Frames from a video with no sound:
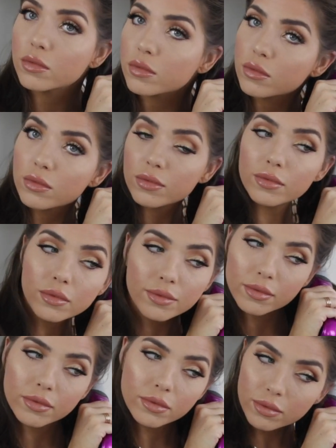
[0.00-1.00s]

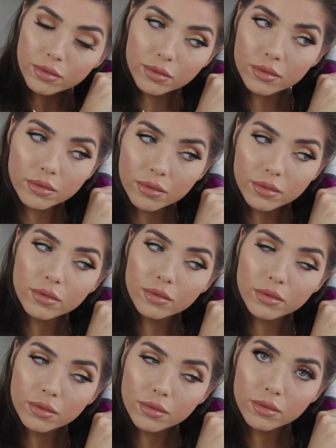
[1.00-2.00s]

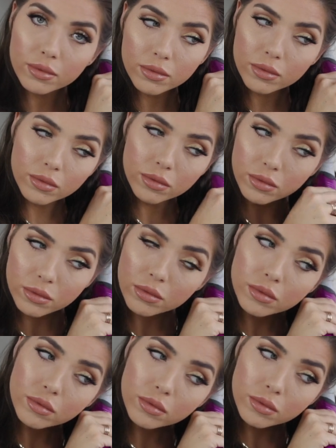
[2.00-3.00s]

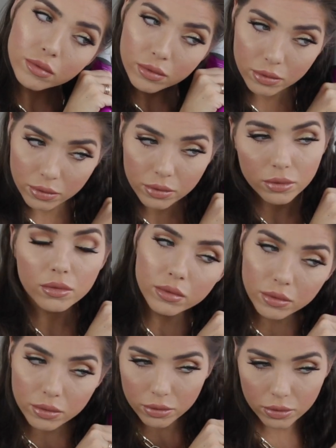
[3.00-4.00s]

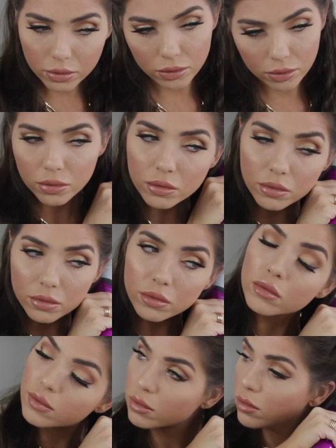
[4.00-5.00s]

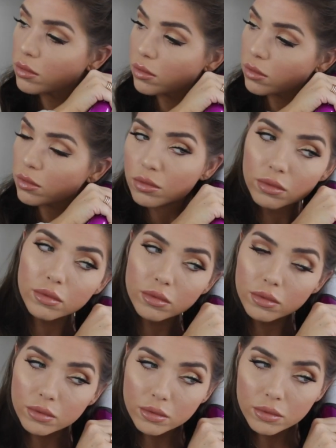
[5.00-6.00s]

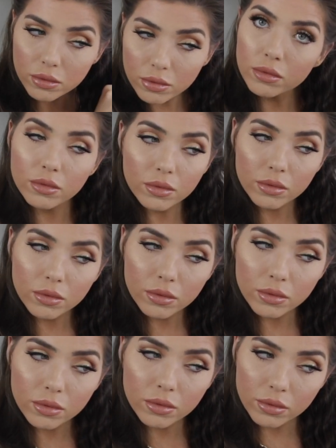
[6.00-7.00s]
Nothing is said.